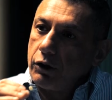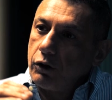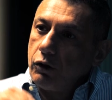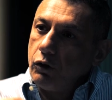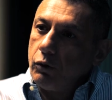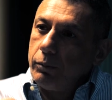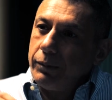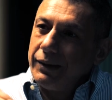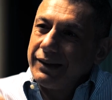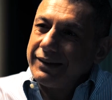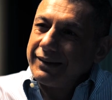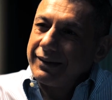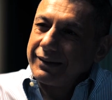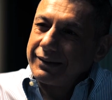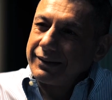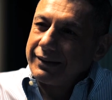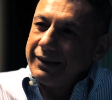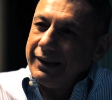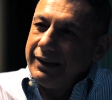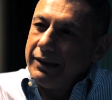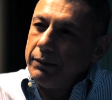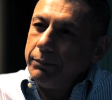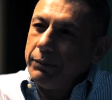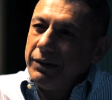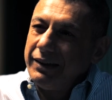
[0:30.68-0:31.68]
global
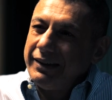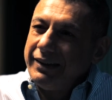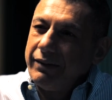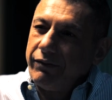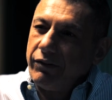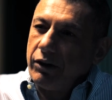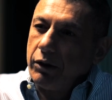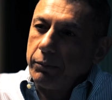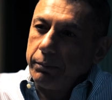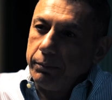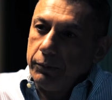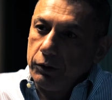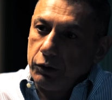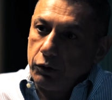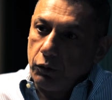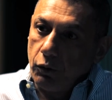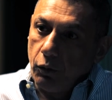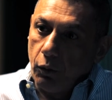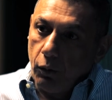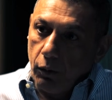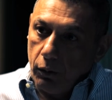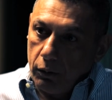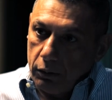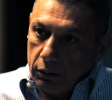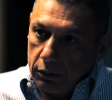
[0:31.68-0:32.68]
sustainable development
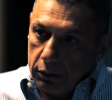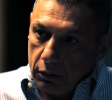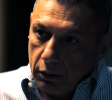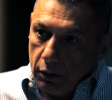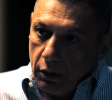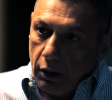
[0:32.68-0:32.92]
goals.